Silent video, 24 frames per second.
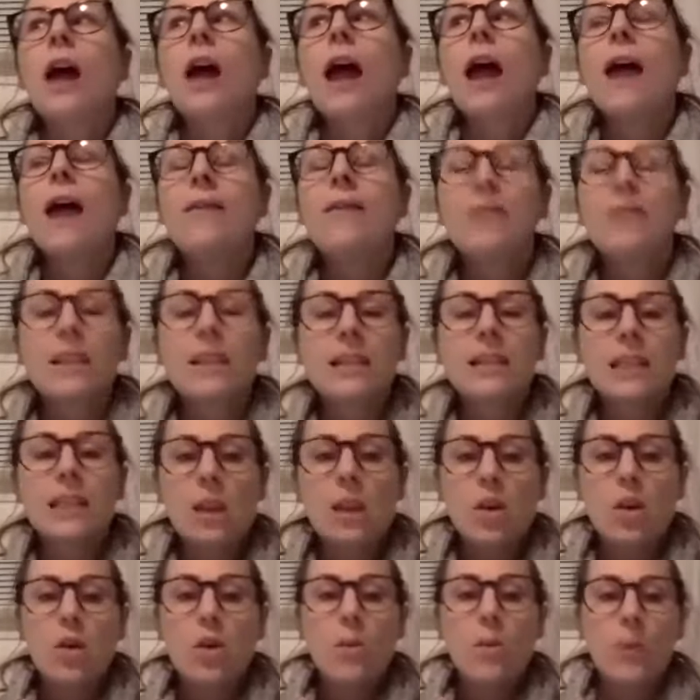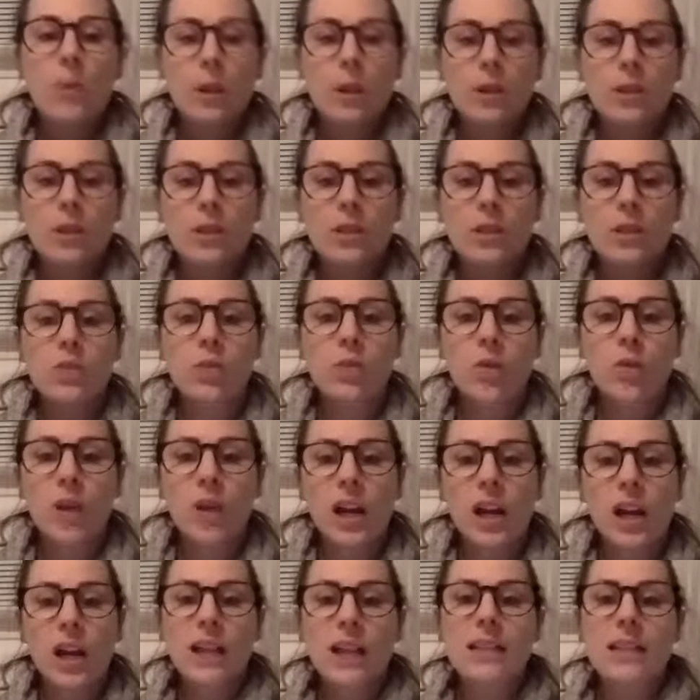Every single person's
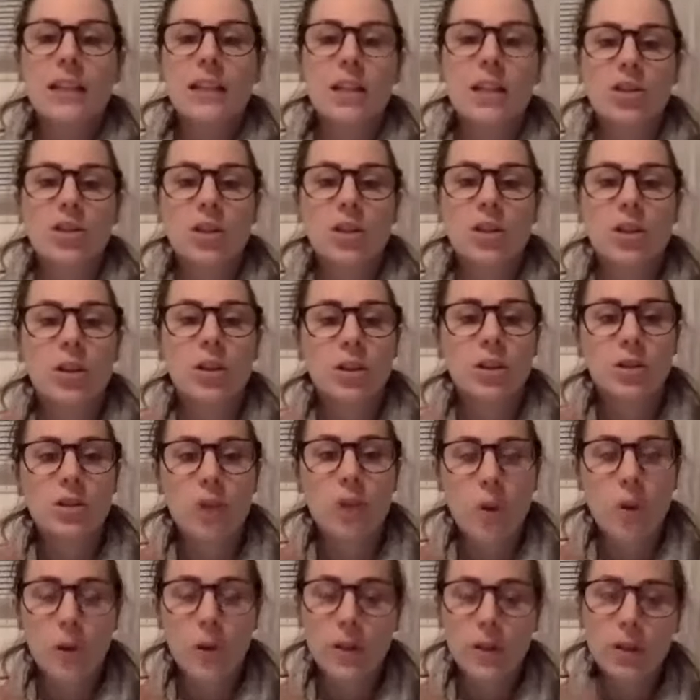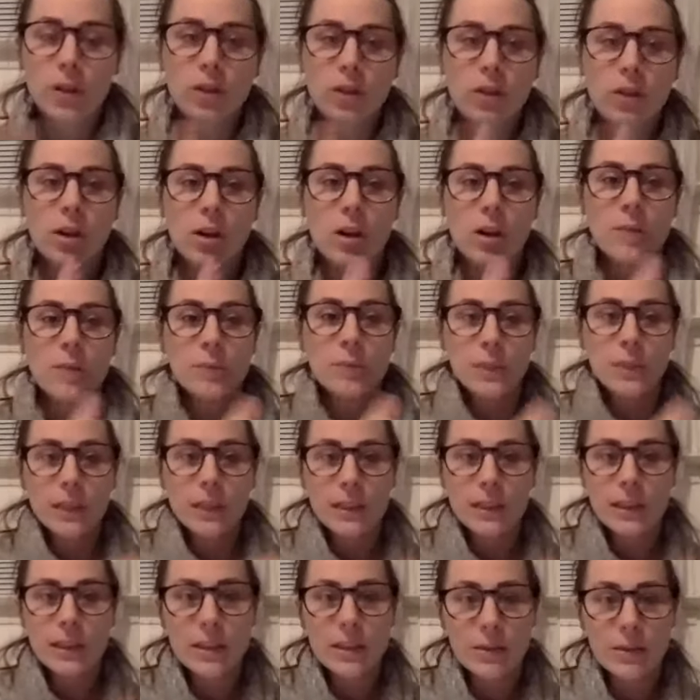organization is going to look
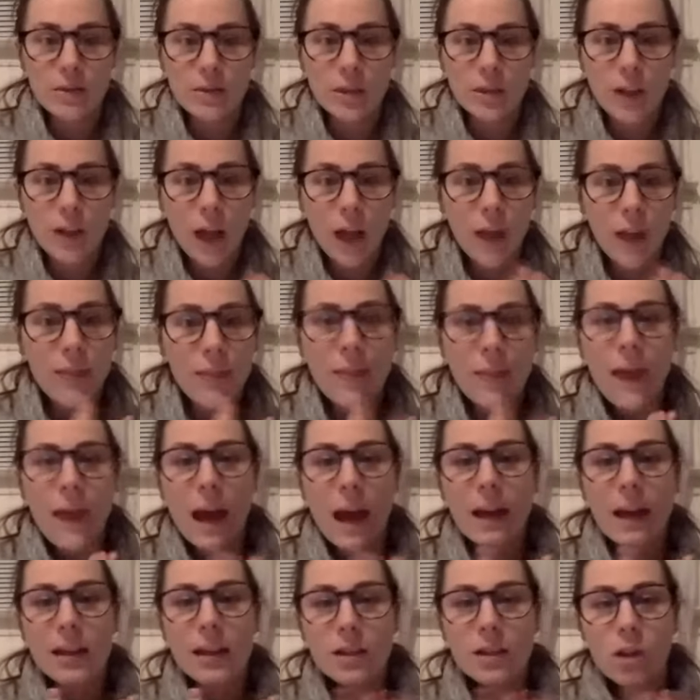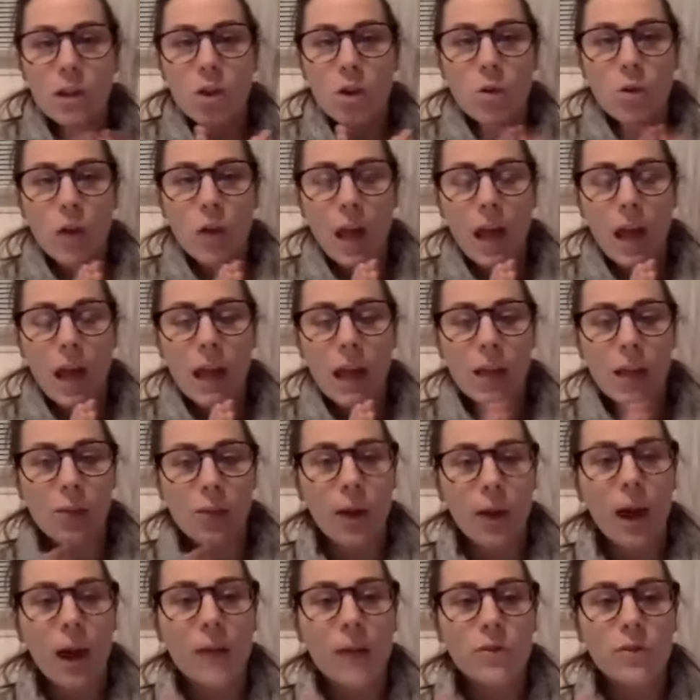completely different, and that is okay. You
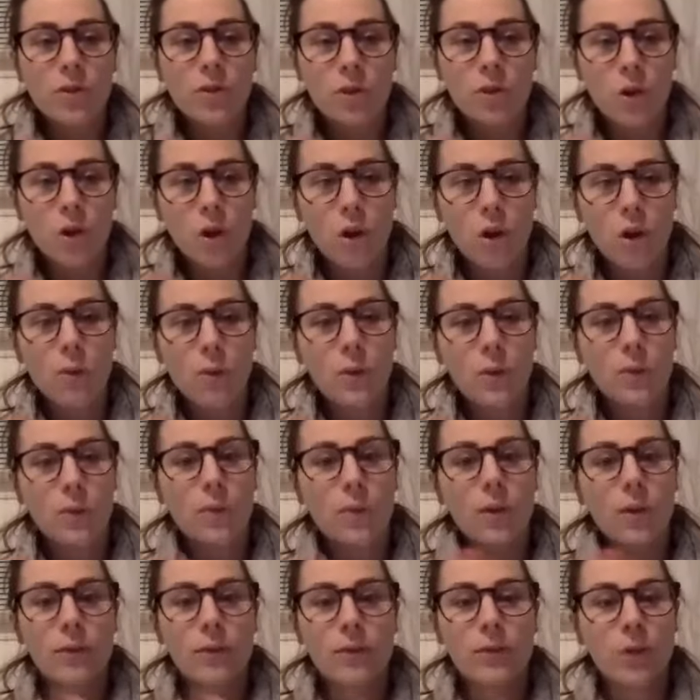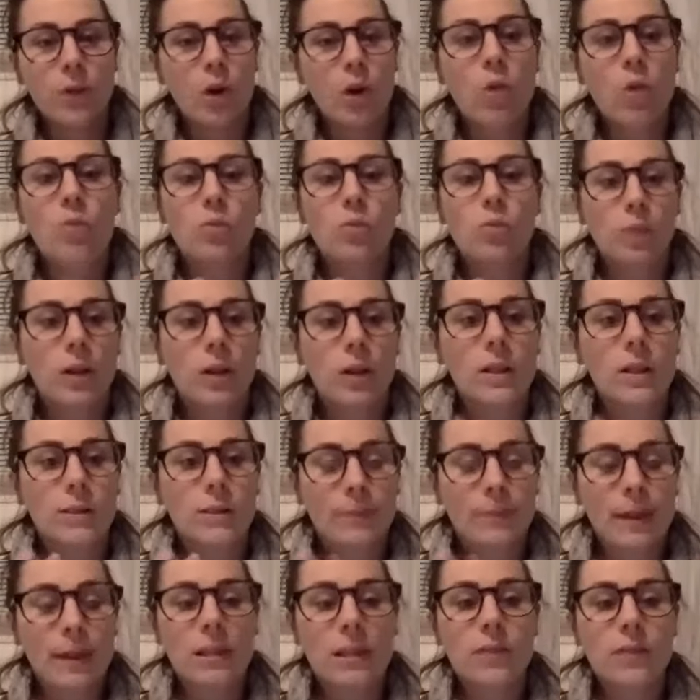have to go with what flow works
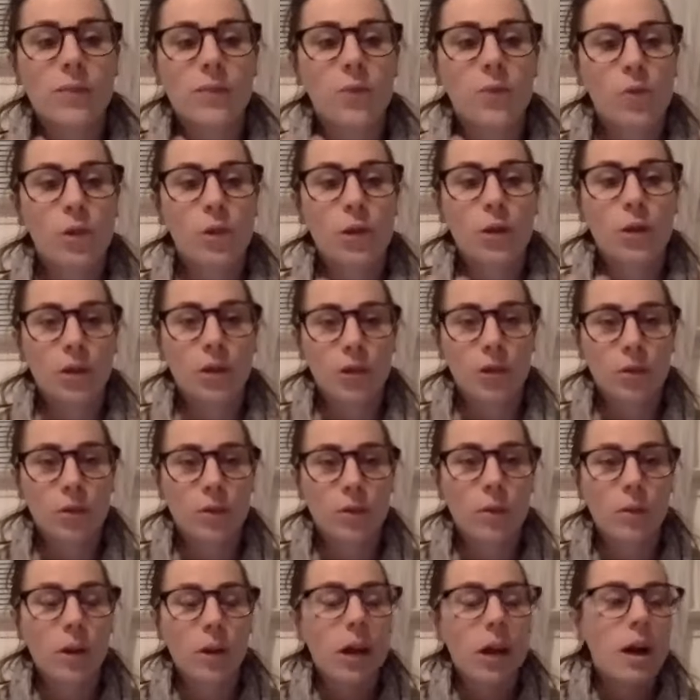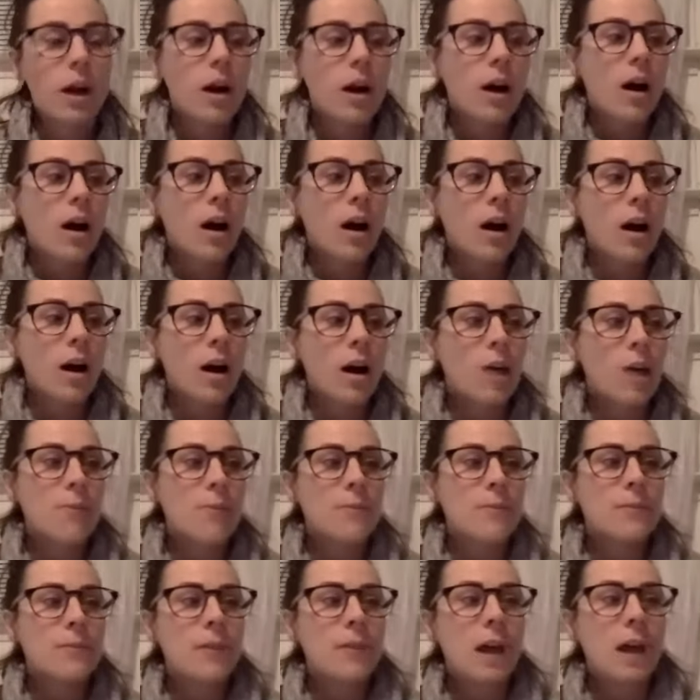best for you.
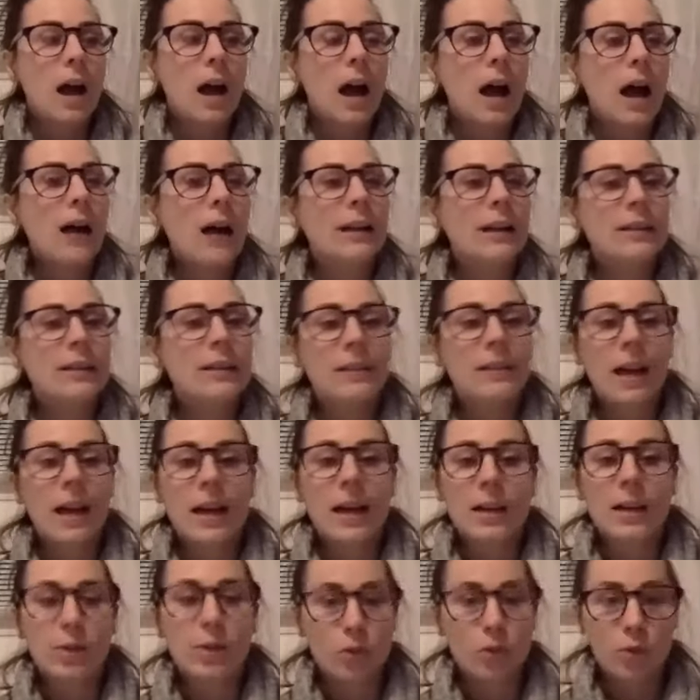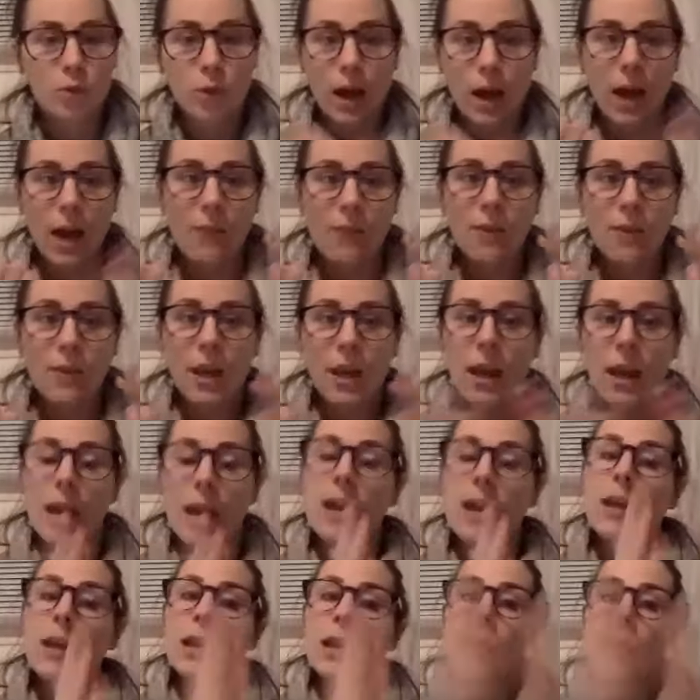I like to have
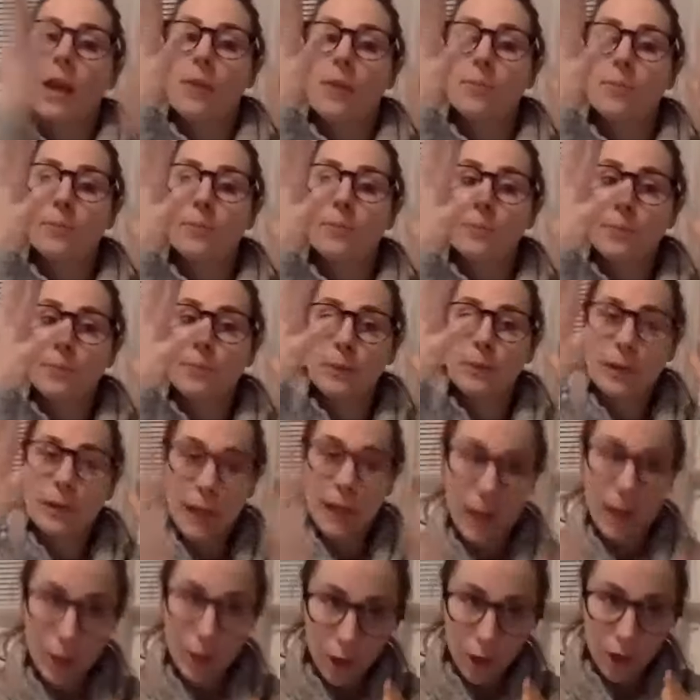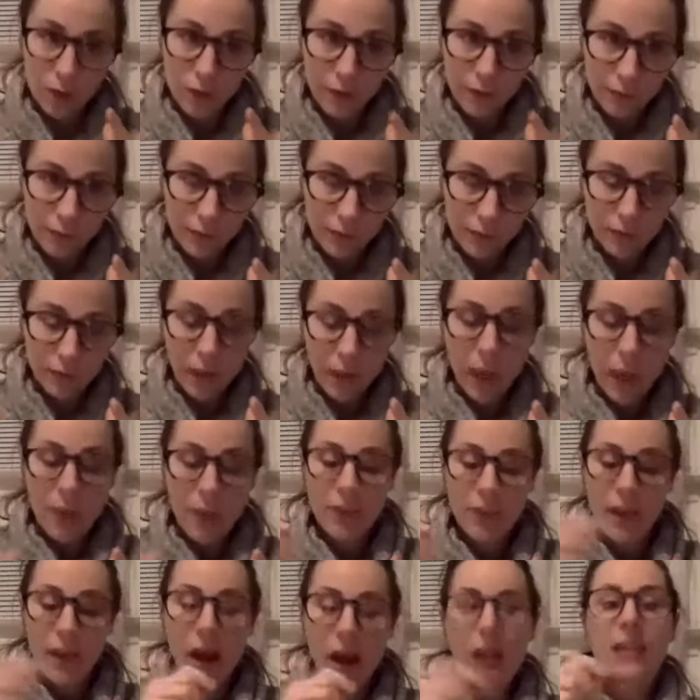a planner
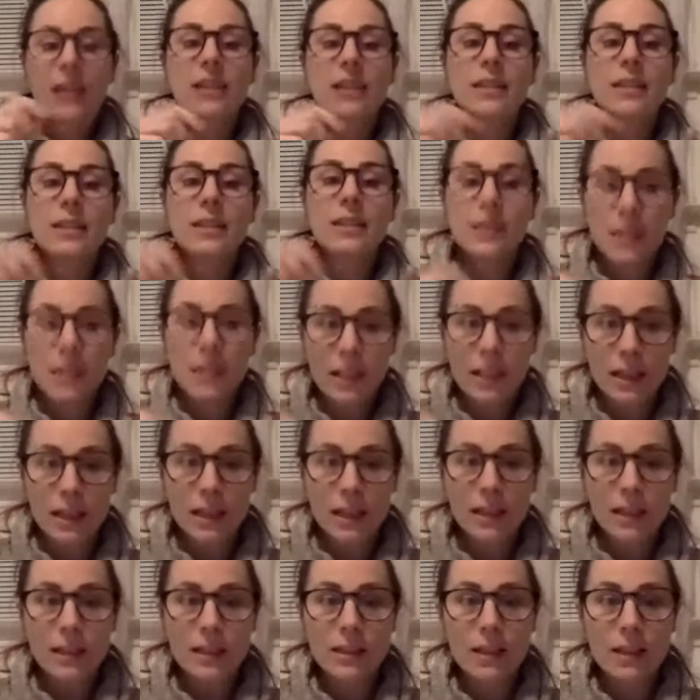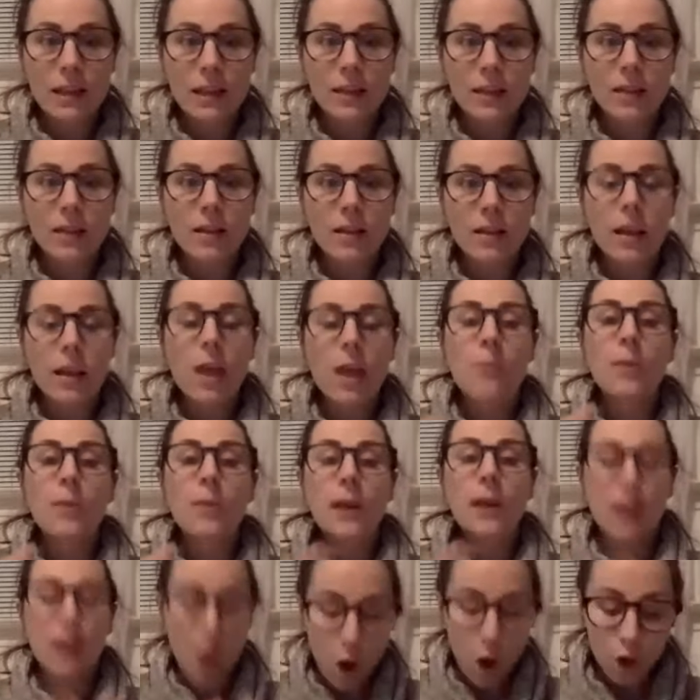that I can see things in, but
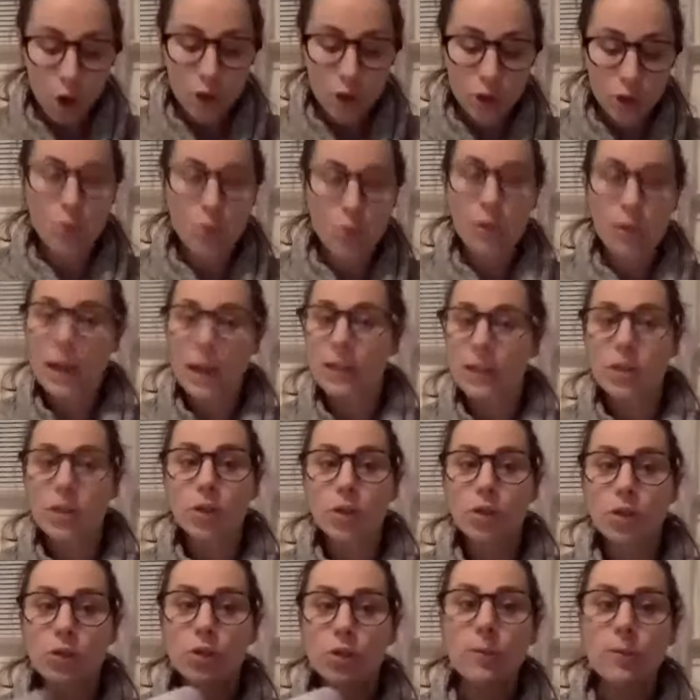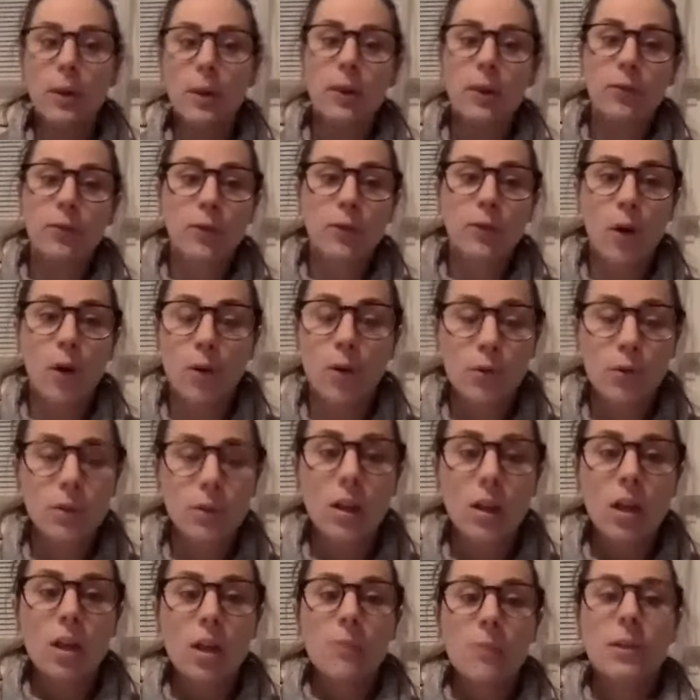I also like to use my phone
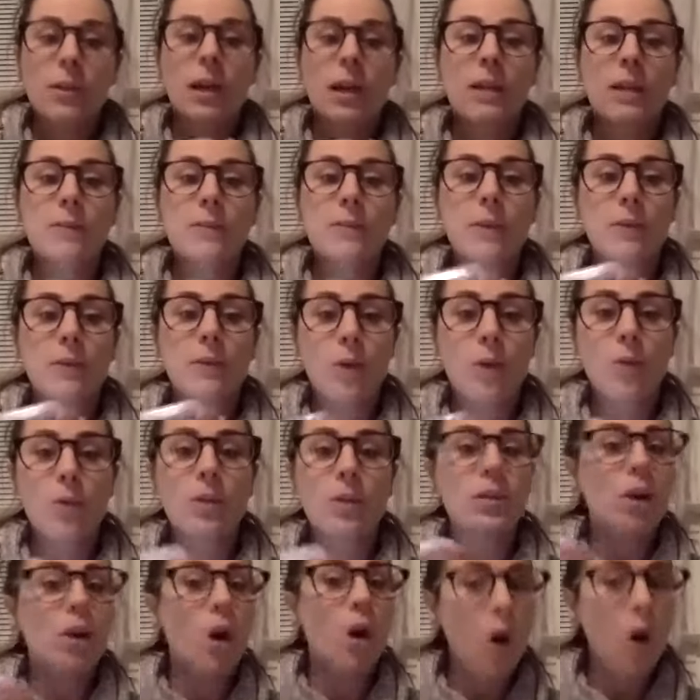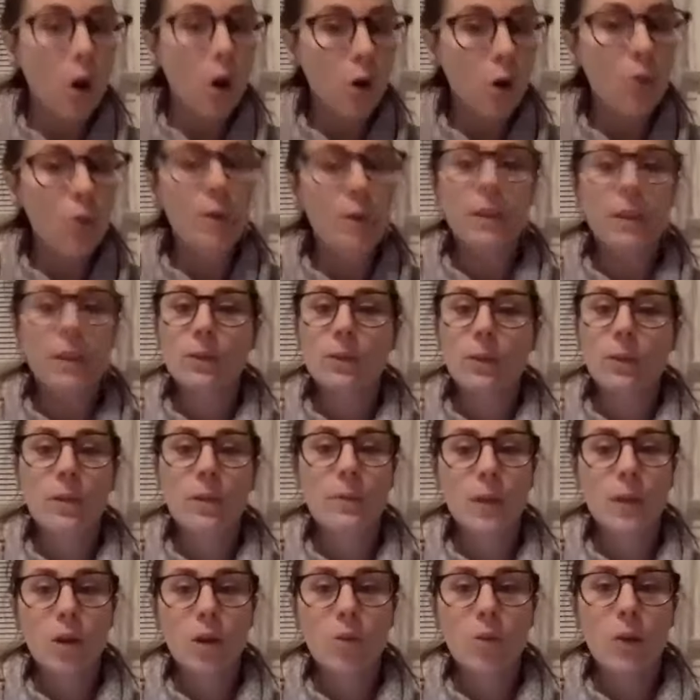because my phone is always with
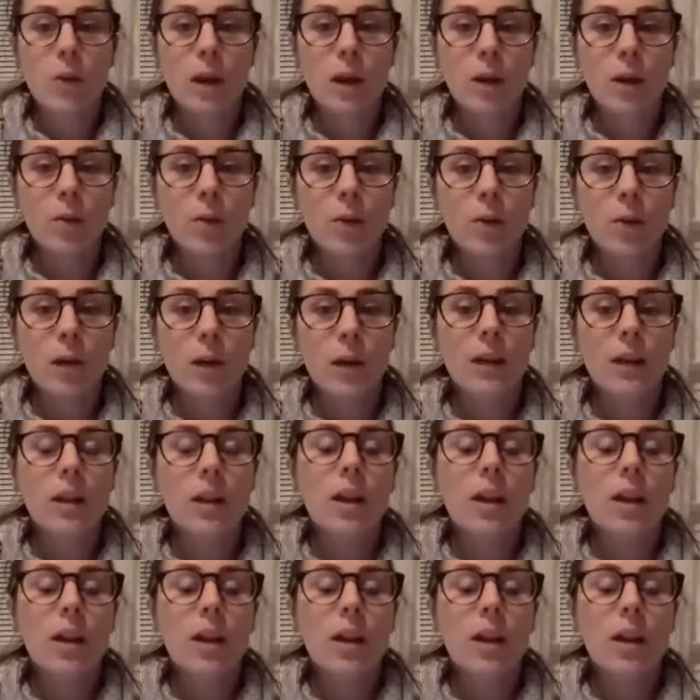me no matter what.